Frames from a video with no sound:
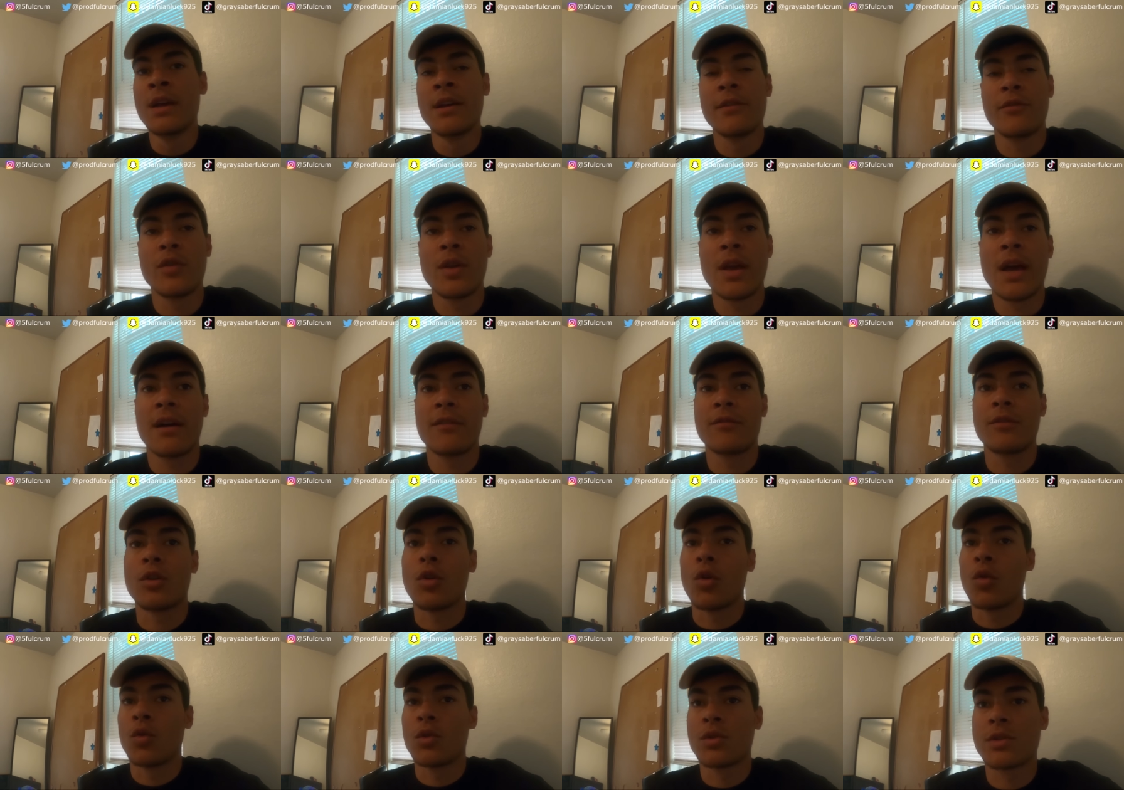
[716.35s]
If you
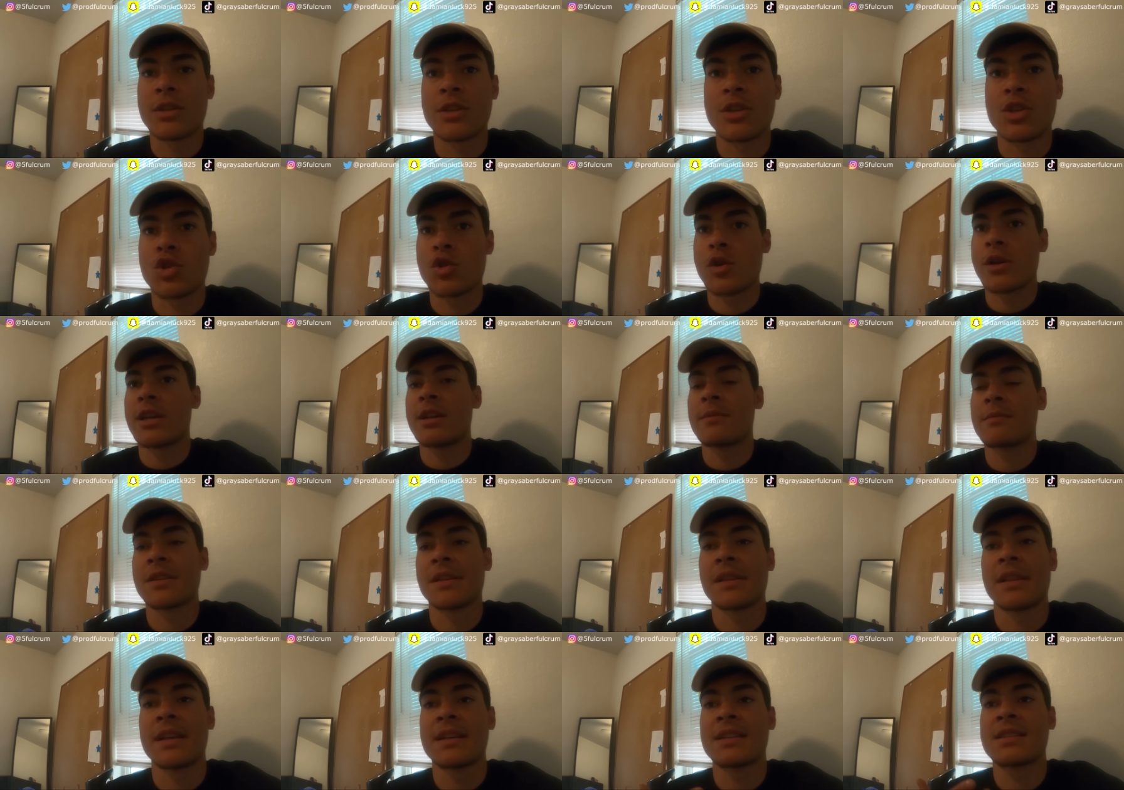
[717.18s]
have goals and
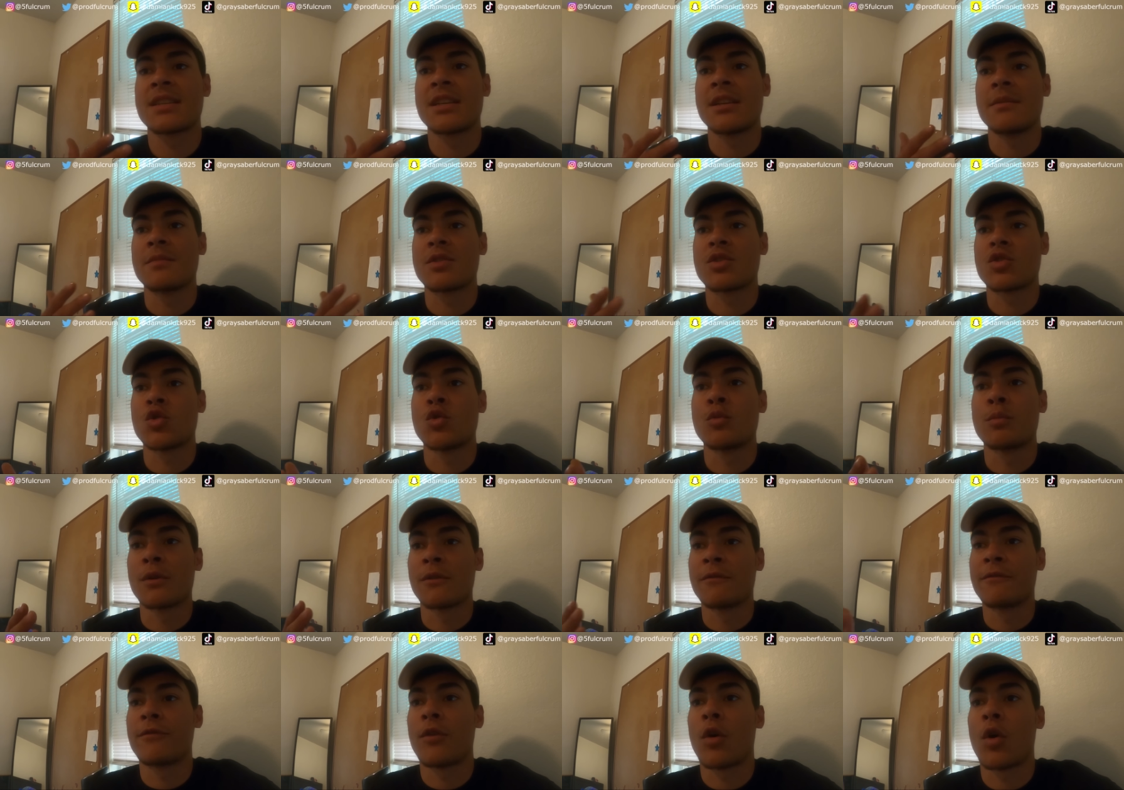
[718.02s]
dreams and they seem
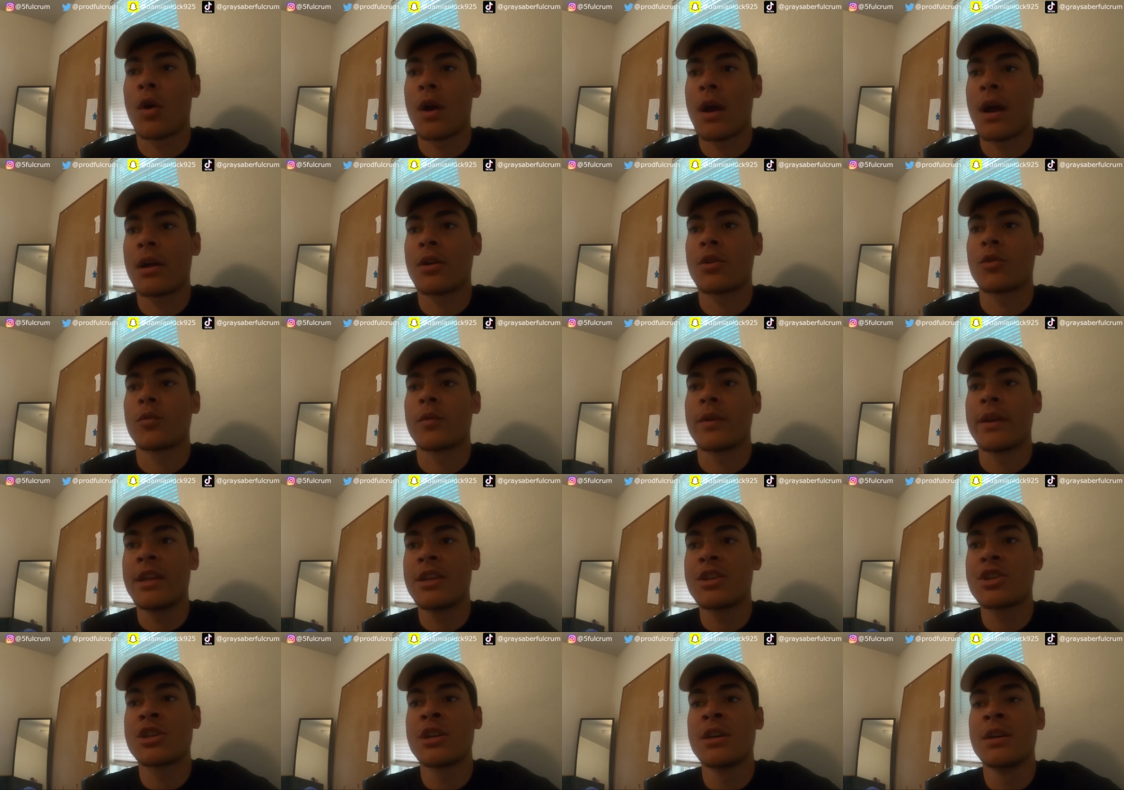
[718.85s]
super far out of
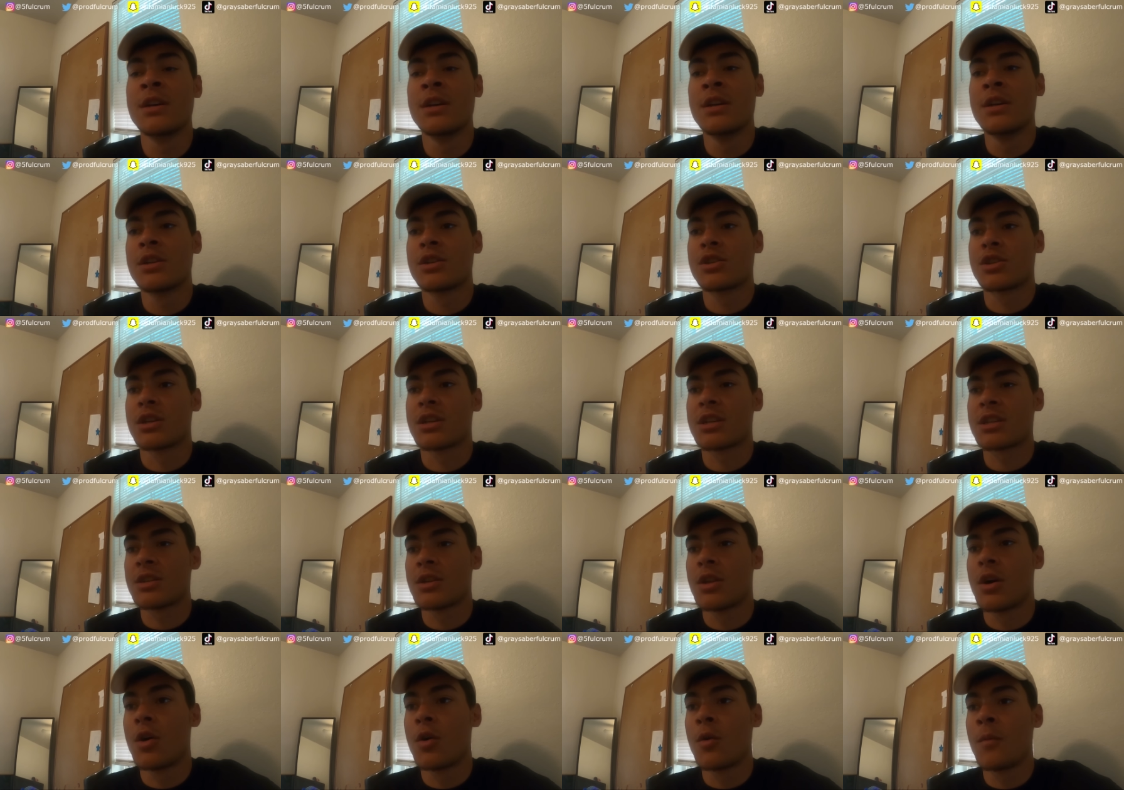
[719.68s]
reach,
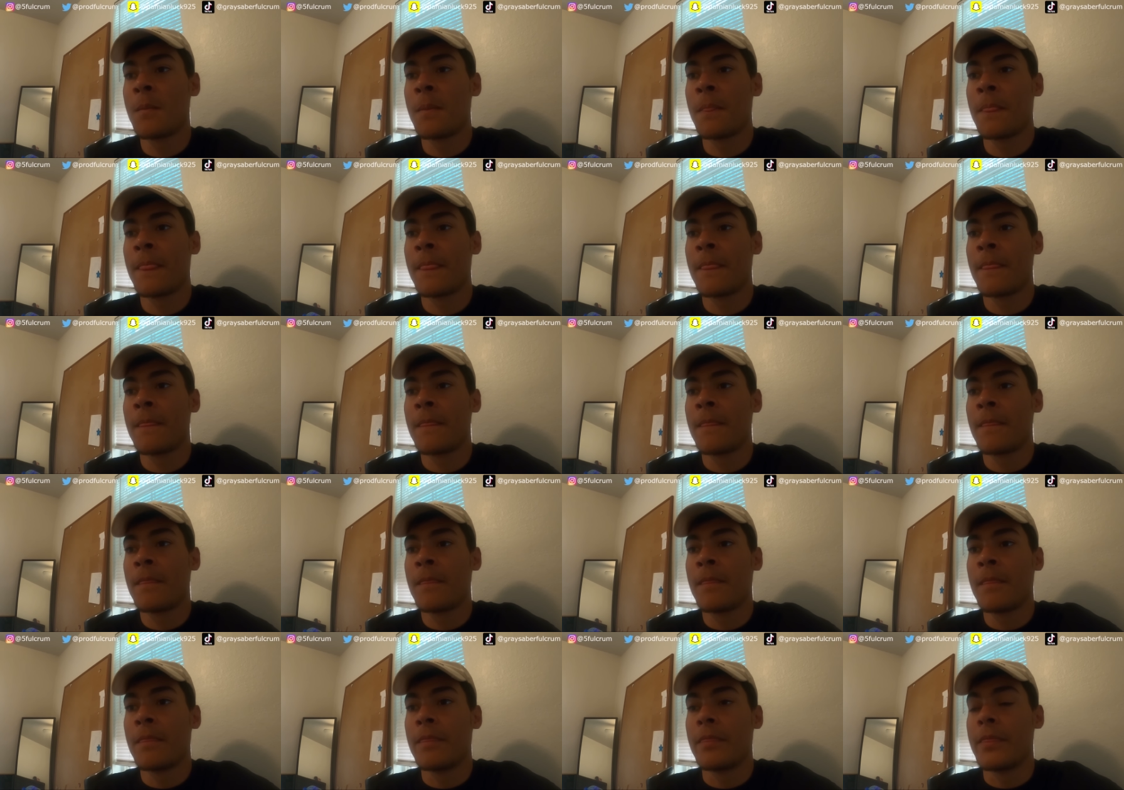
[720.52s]
just know
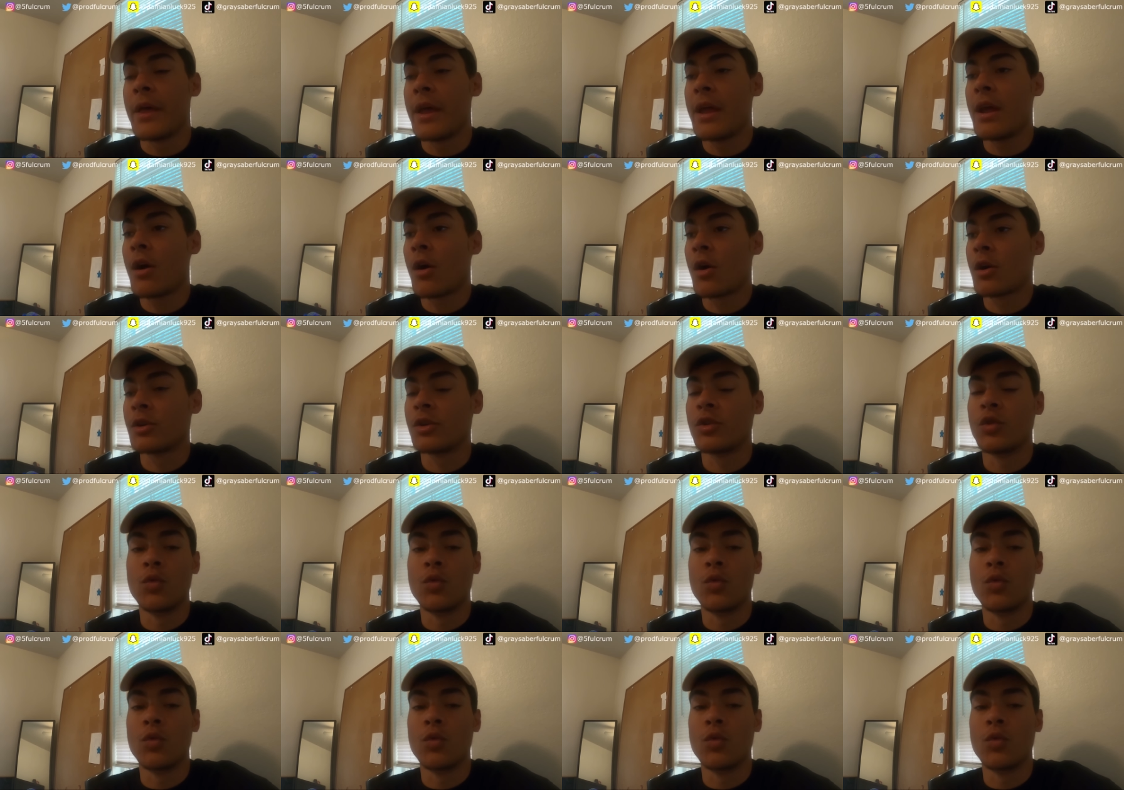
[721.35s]
they are